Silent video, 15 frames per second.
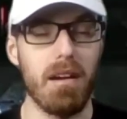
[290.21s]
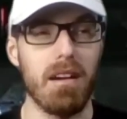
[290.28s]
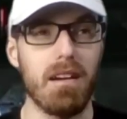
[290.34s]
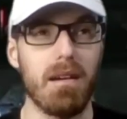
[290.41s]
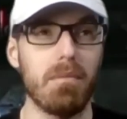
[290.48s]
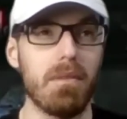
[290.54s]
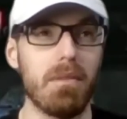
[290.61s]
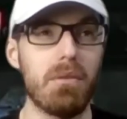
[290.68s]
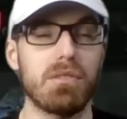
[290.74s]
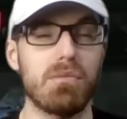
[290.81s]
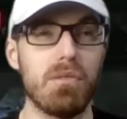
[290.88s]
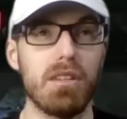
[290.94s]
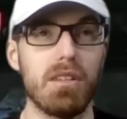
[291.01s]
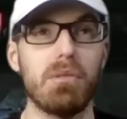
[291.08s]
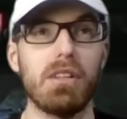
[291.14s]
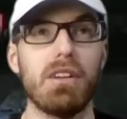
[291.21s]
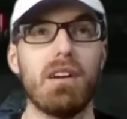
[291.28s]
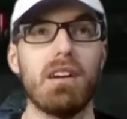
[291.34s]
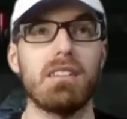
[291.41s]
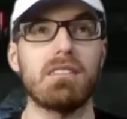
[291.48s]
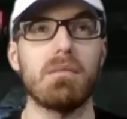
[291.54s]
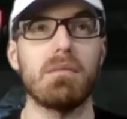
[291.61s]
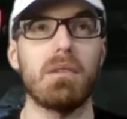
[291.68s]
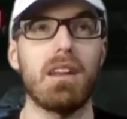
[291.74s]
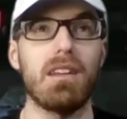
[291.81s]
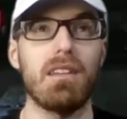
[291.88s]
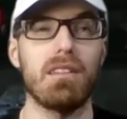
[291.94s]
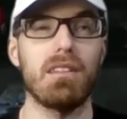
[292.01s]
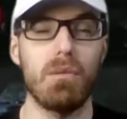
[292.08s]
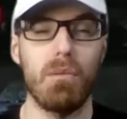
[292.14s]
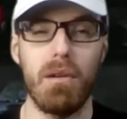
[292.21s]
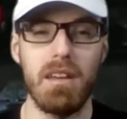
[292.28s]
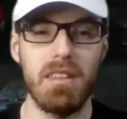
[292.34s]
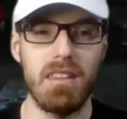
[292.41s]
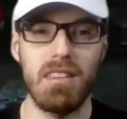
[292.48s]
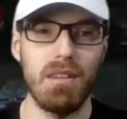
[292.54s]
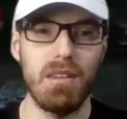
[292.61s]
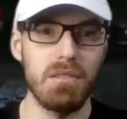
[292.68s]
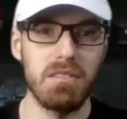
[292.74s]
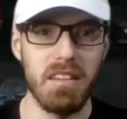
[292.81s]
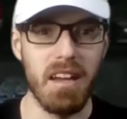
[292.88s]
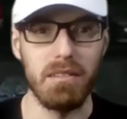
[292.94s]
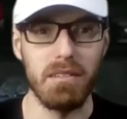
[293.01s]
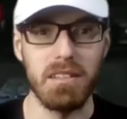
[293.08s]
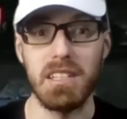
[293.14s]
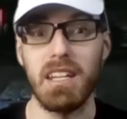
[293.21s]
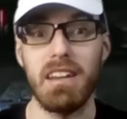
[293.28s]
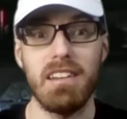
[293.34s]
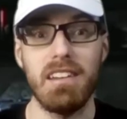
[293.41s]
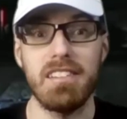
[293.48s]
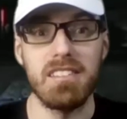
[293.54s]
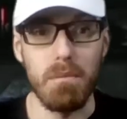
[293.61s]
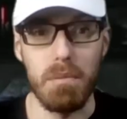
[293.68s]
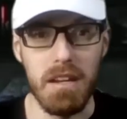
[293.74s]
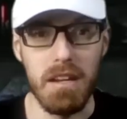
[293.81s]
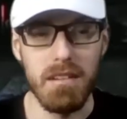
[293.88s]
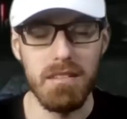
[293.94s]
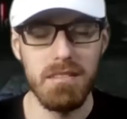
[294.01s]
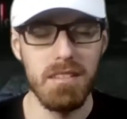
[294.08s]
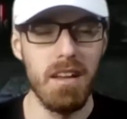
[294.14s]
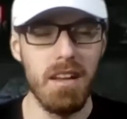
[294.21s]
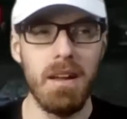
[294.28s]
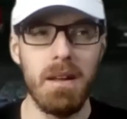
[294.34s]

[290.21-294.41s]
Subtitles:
That was really, really awesome. And the way that they use silence and then he just appears,